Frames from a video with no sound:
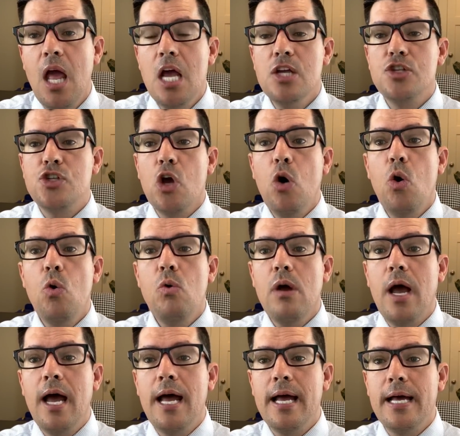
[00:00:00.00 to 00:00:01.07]
So
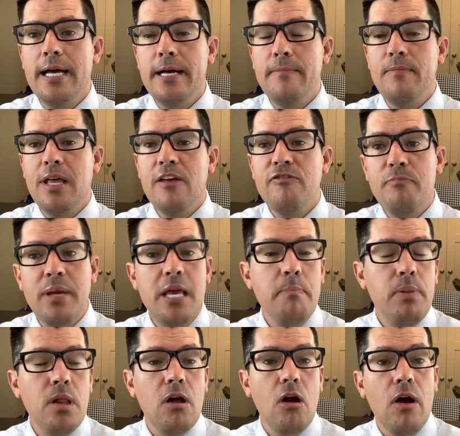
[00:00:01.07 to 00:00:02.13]
uh, if
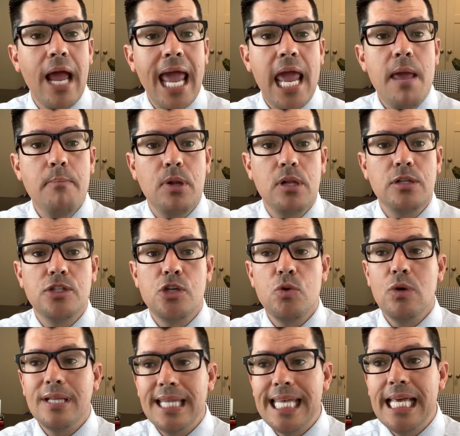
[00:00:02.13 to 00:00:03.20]
people are able to
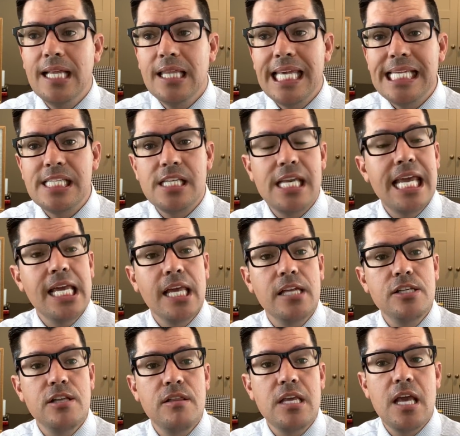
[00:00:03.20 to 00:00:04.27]
illegally sneak
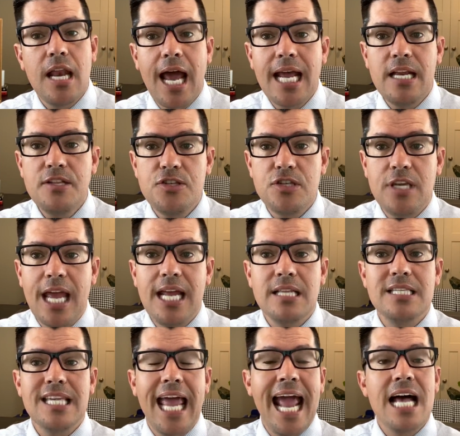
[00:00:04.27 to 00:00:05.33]
into the United
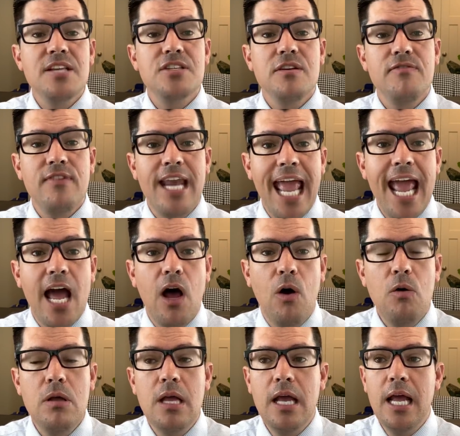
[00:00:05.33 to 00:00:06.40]
States, as of
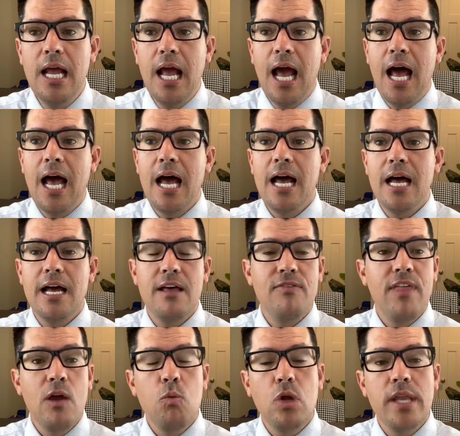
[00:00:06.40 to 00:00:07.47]
now, uh,
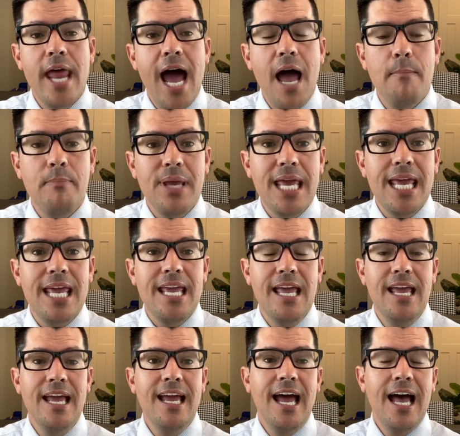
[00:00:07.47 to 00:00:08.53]
they will not be
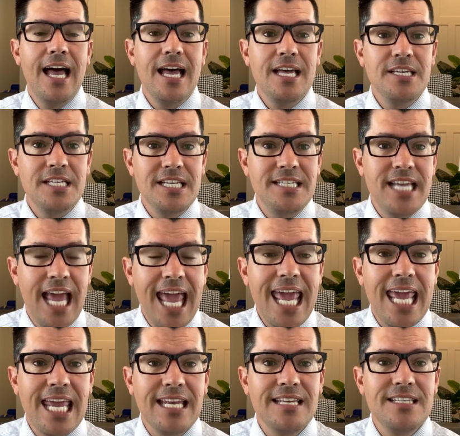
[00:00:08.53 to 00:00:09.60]
uh,
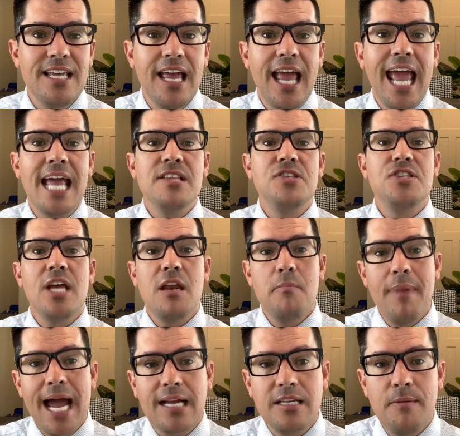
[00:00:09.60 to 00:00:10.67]
detained and sent
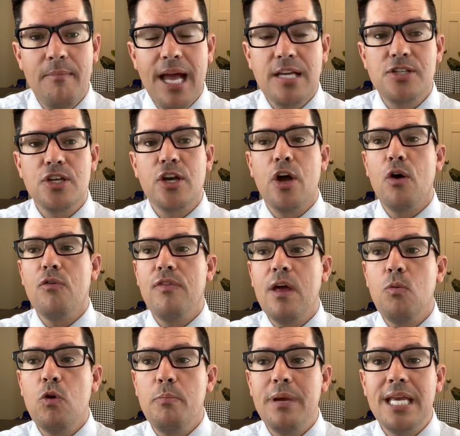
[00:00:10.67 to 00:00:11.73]
back to Mexico. They
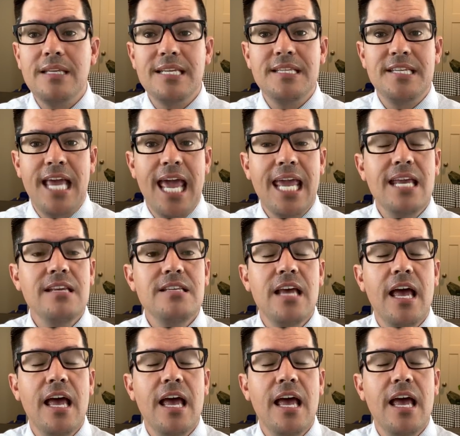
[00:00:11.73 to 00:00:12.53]
will be detained